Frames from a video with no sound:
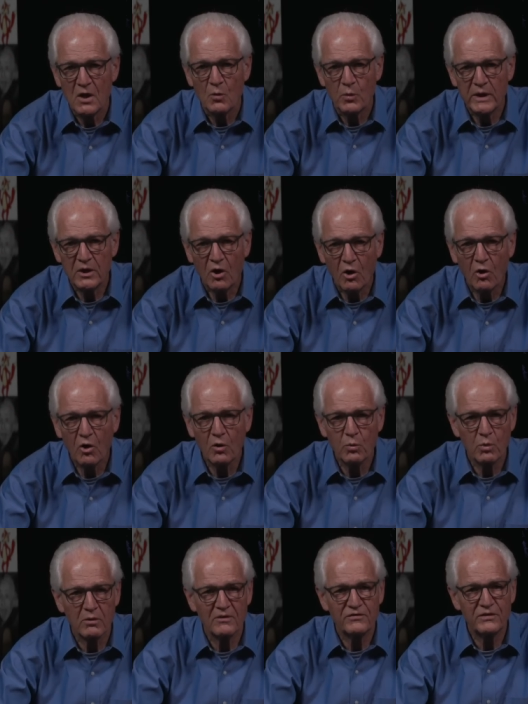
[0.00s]
we all
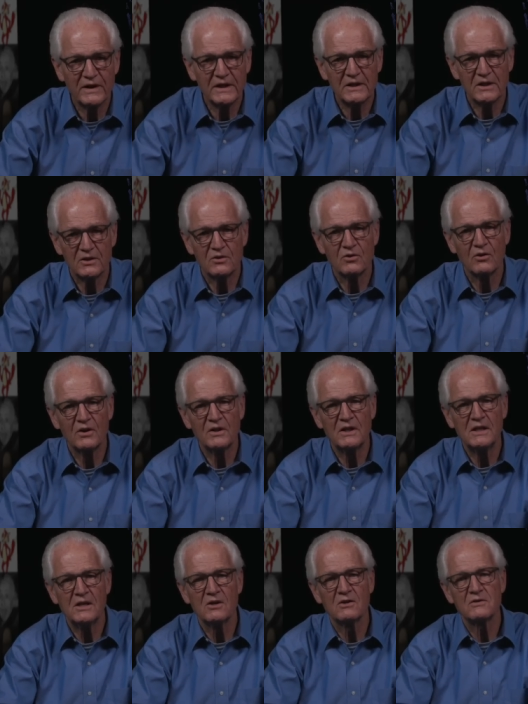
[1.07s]
were afflicted during the
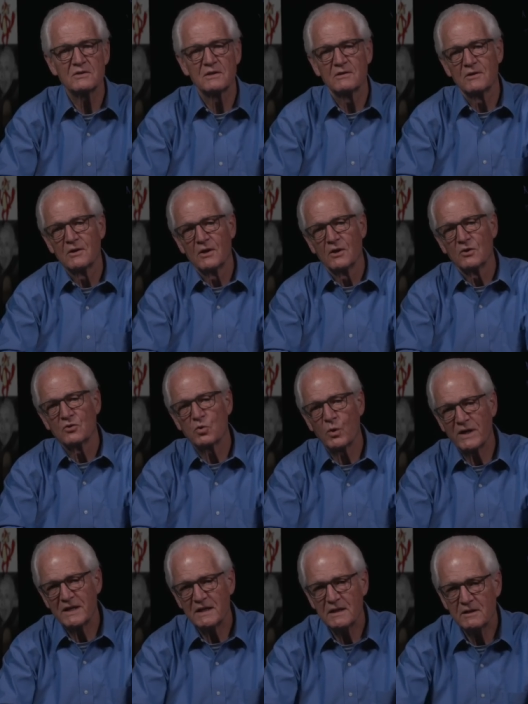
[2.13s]
years
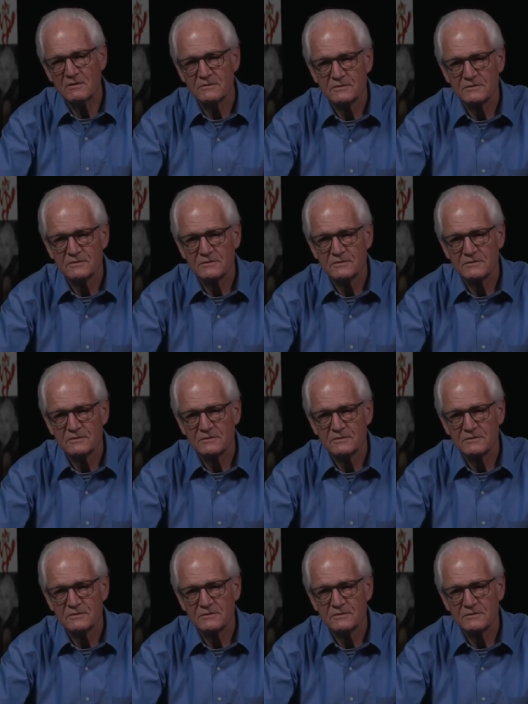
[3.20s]
20,